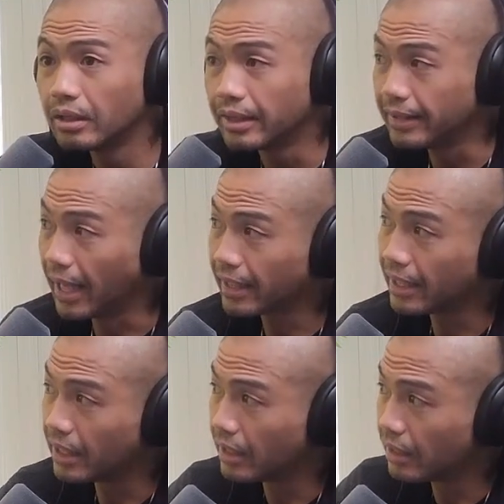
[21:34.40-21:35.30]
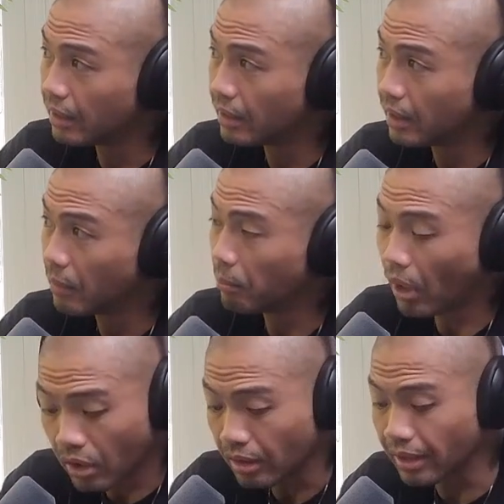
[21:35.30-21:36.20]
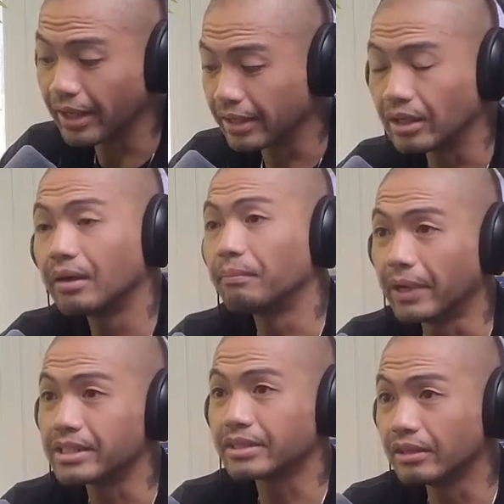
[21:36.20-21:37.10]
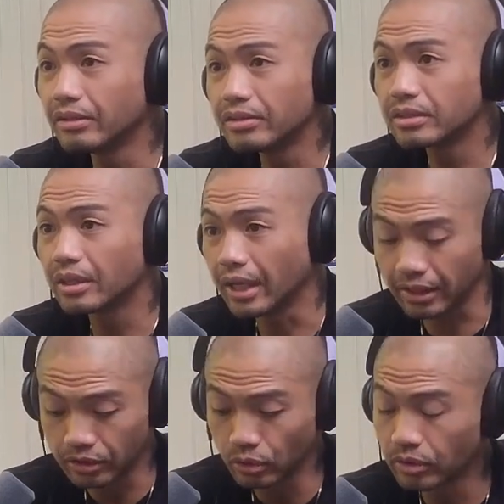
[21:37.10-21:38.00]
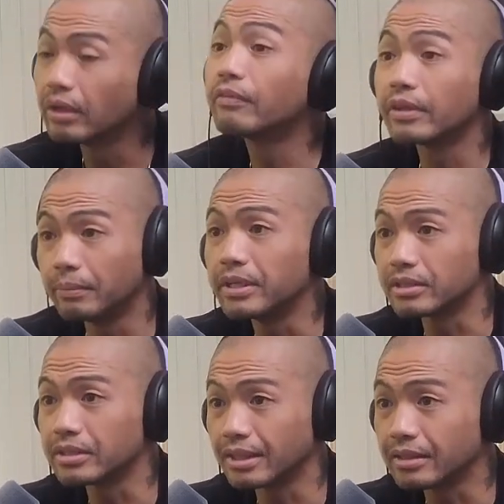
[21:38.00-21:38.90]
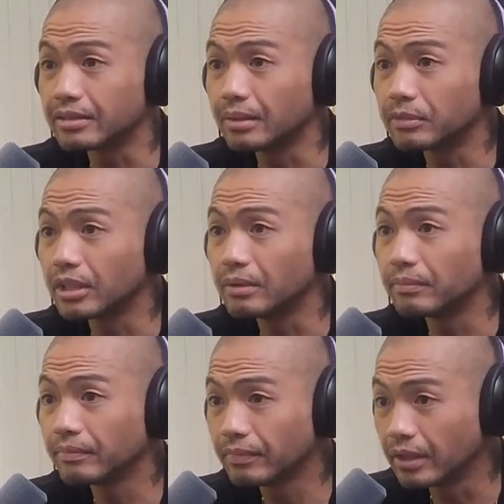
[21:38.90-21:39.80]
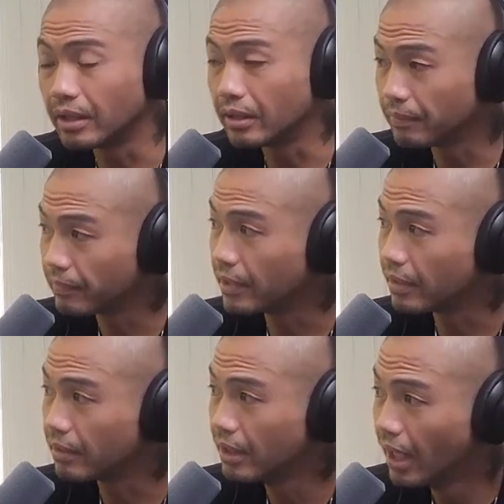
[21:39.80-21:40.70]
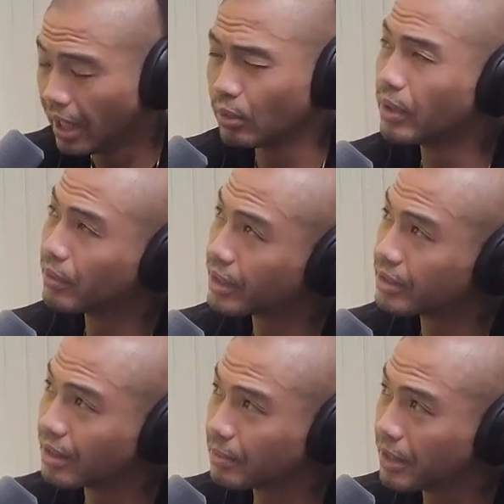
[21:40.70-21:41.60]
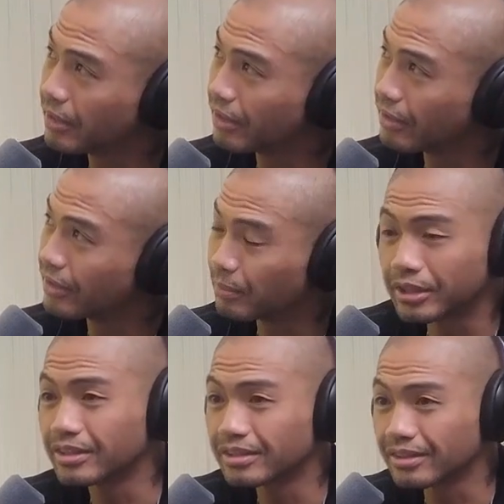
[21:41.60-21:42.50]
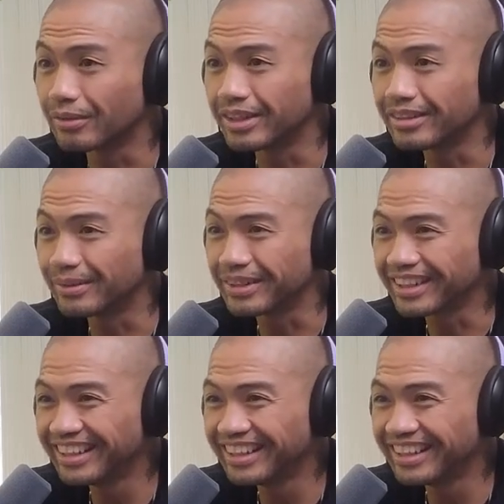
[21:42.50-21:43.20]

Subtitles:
that can parlay and up my skills and do good for the business at the same time. Yeah. I know we were going to talk about another thing, but this is a great topic.